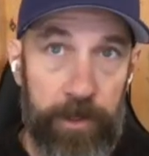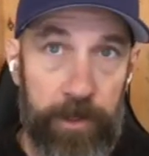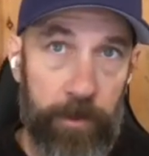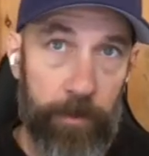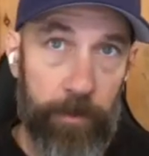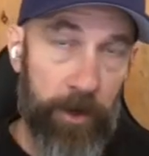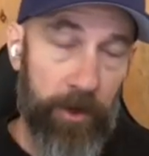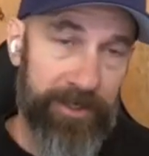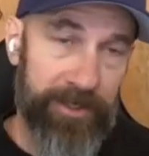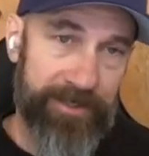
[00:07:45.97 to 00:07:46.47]

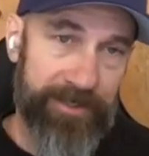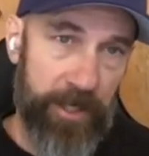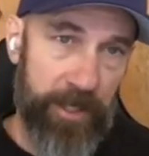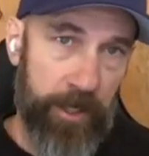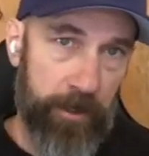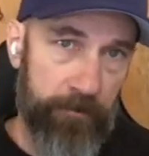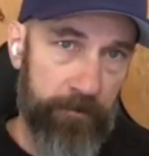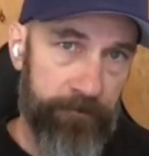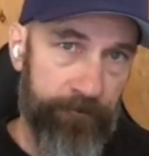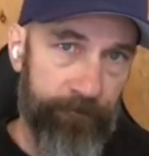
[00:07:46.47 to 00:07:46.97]
There is
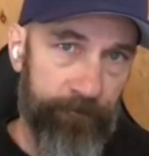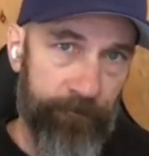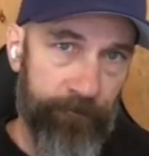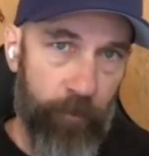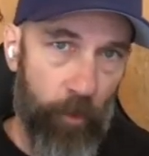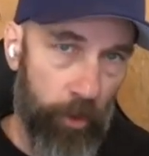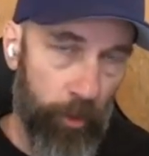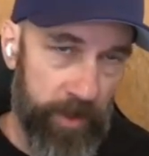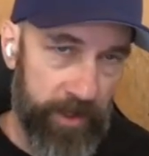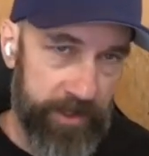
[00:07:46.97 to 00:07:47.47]
a
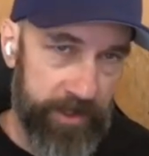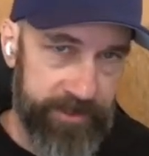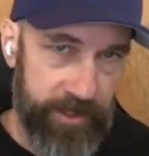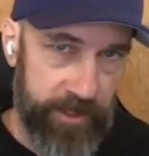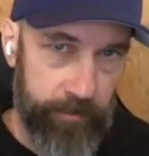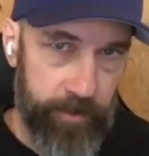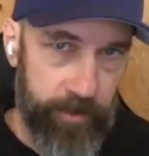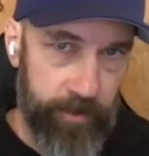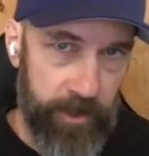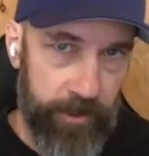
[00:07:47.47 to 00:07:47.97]
4-week
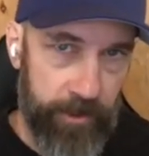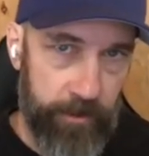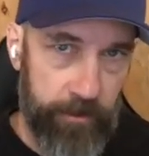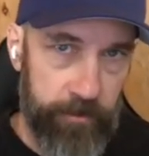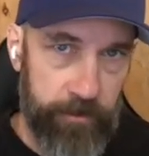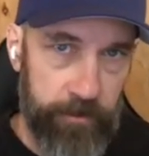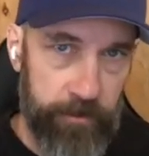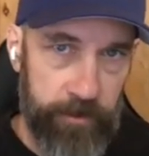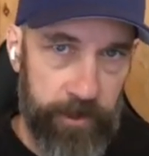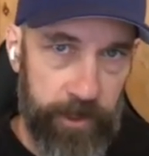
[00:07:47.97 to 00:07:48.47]
study
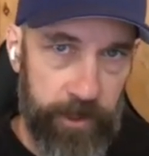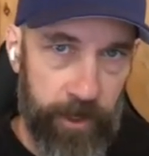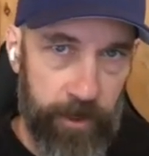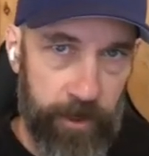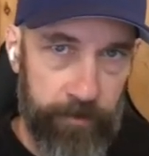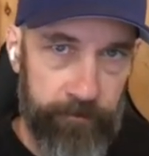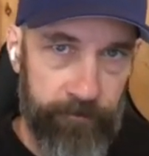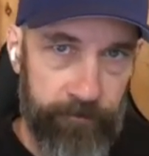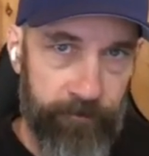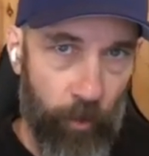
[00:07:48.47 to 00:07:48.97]
planner
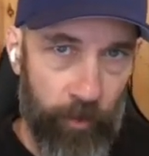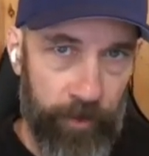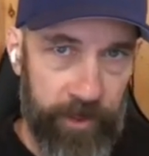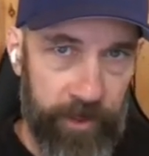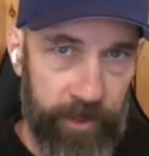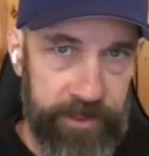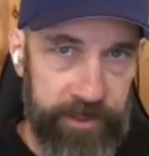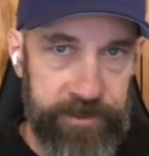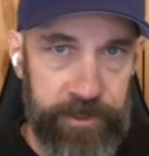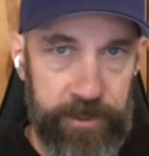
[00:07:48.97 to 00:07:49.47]
for
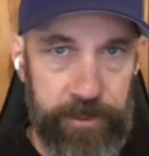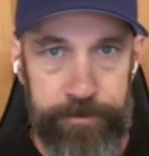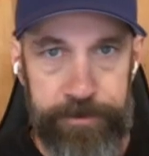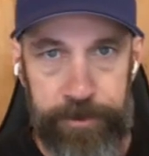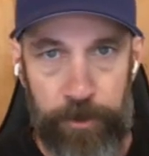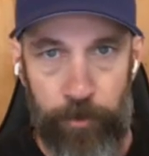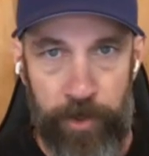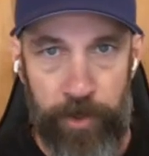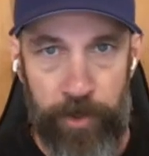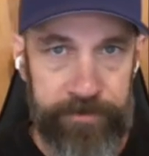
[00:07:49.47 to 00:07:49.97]
Ninja.
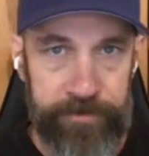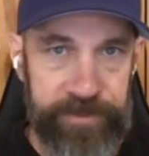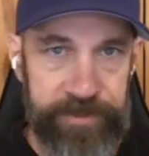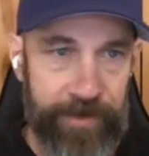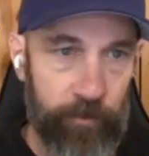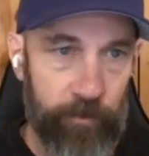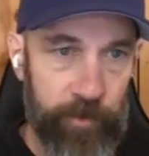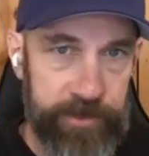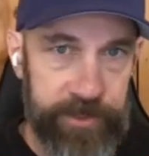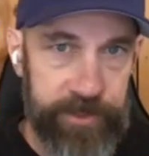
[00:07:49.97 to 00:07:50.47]
So we have
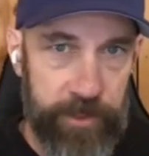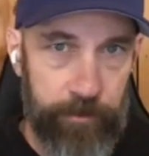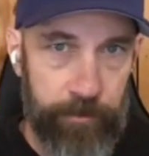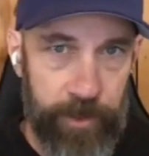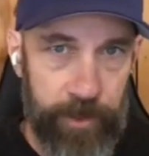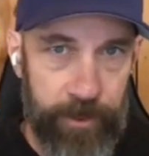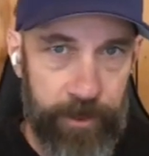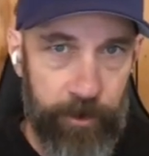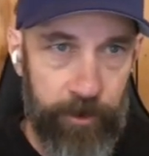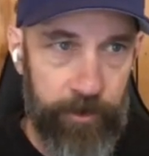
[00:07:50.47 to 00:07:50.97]
7-week study
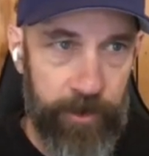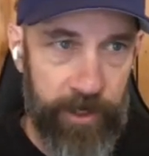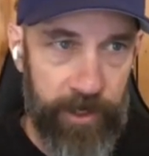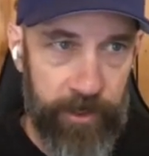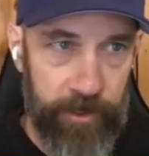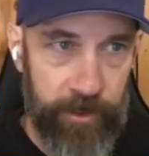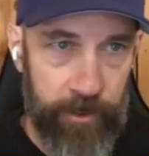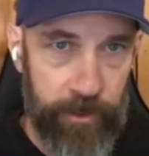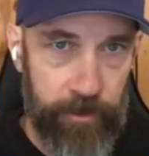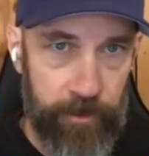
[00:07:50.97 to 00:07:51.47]
planner
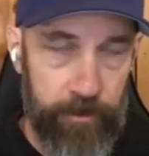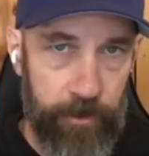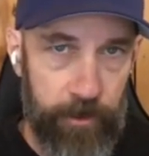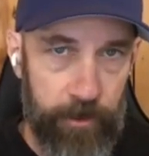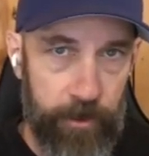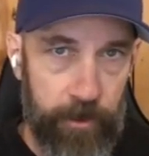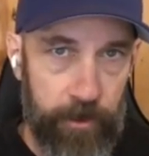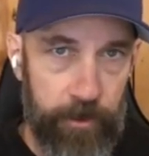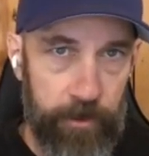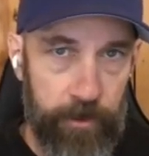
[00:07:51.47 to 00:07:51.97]
and a
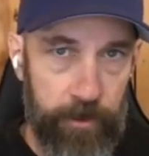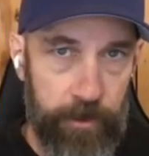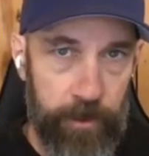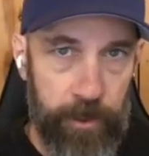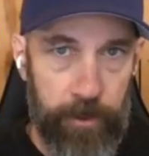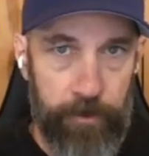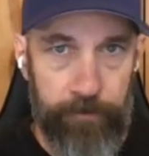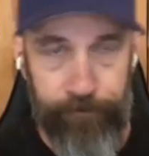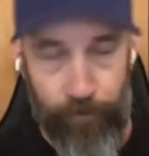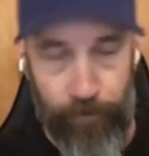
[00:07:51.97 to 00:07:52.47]

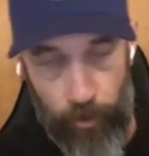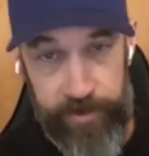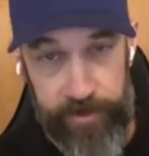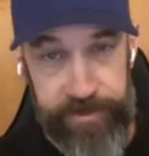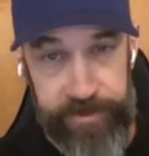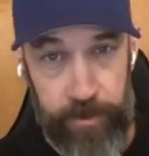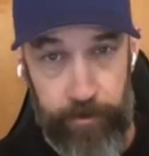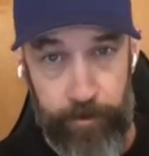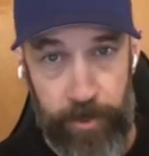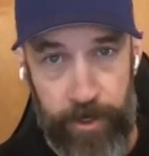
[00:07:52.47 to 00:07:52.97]
4-week
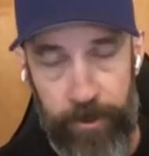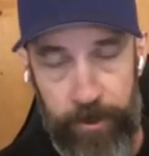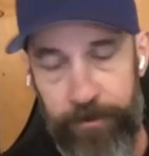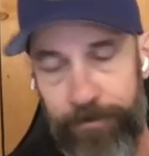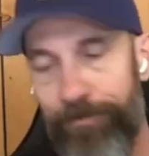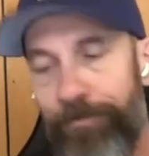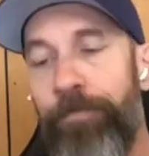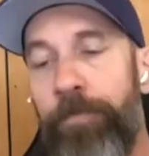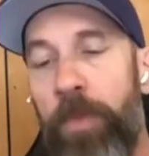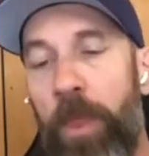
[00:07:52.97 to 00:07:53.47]
study planner.
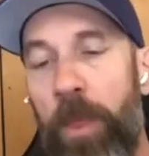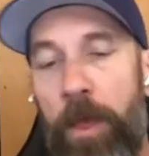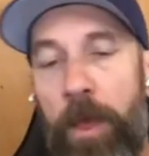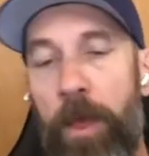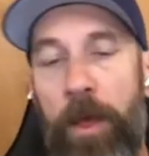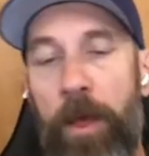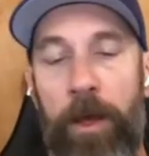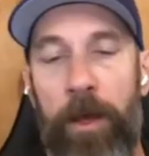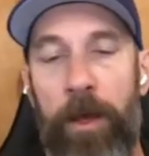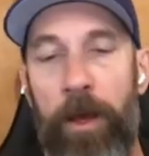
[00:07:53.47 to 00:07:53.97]

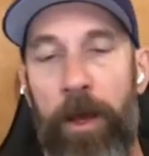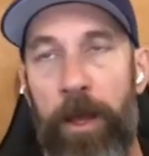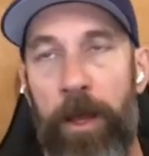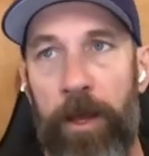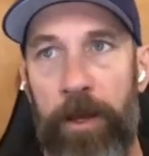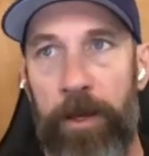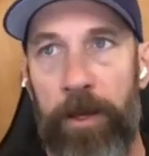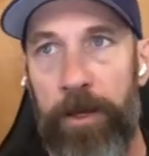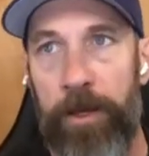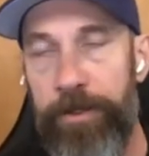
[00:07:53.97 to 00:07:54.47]

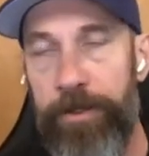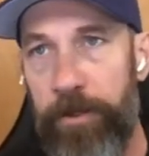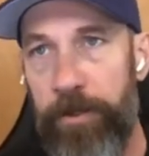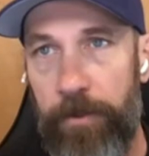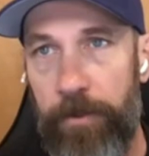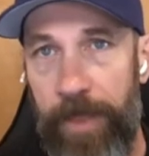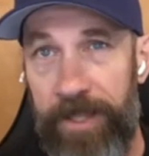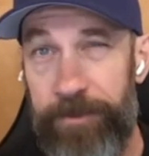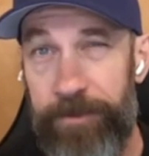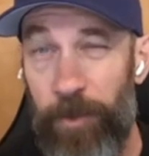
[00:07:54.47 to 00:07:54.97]
And
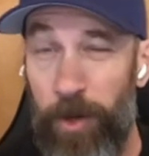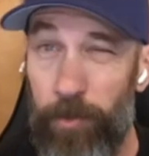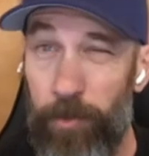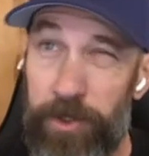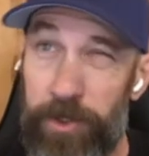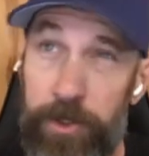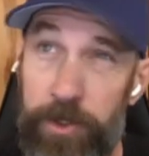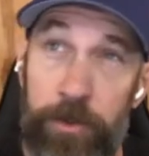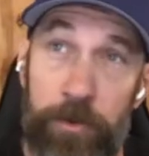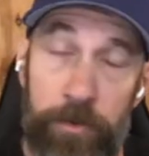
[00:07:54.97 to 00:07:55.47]
that's what I would
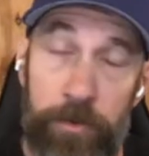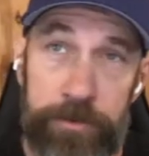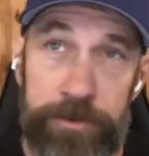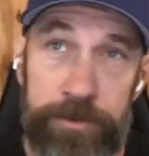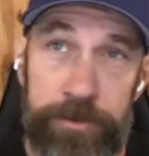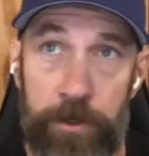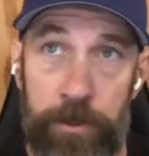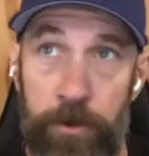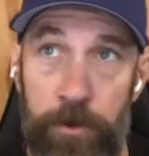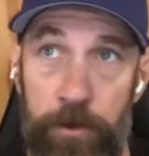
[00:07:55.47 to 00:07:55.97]
do.
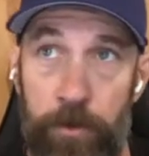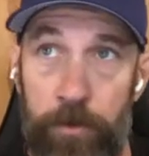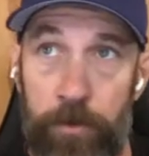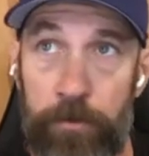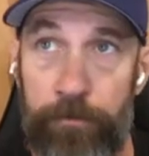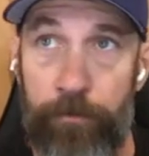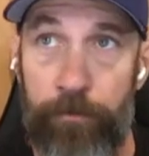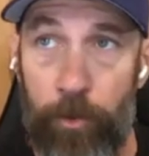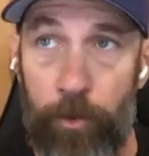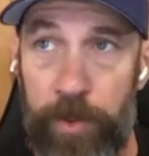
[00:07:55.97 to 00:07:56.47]
So
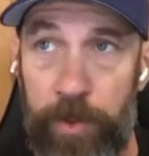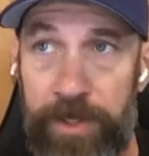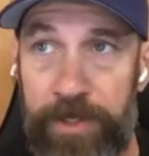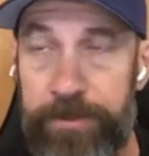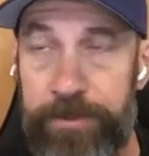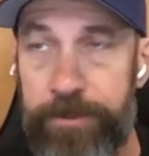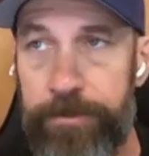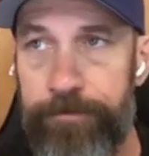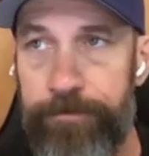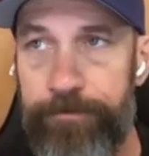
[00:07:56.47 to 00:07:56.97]
4
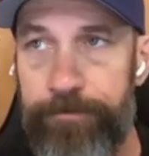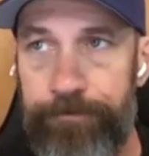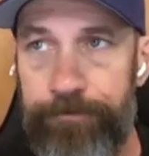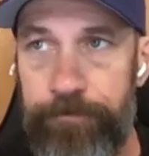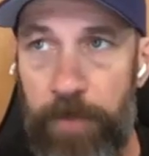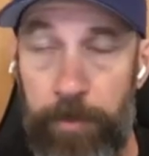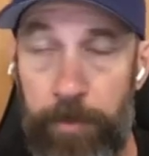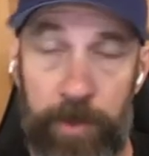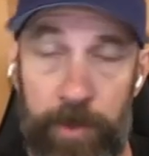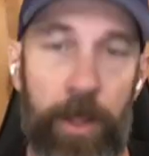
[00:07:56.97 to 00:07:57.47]
weeks,
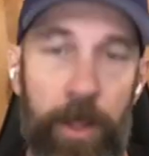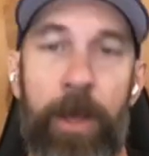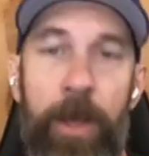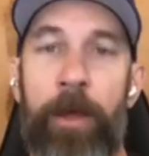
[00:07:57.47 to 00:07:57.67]
I mean,